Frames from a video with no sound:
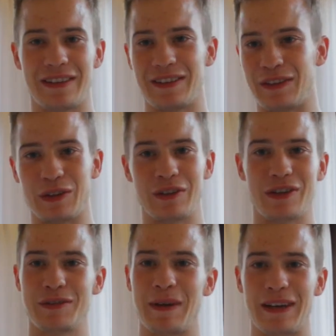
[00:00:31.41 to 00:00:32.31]
it
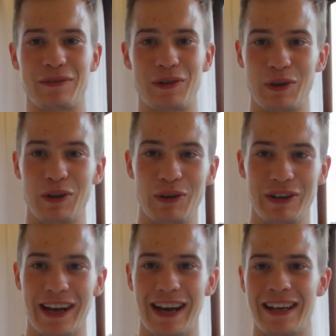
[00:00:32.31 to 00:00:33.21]
doesn't matter if you're a girl or a
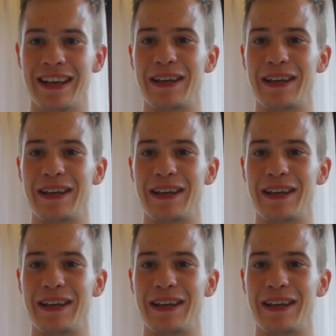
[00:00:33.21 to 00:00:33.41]
guy,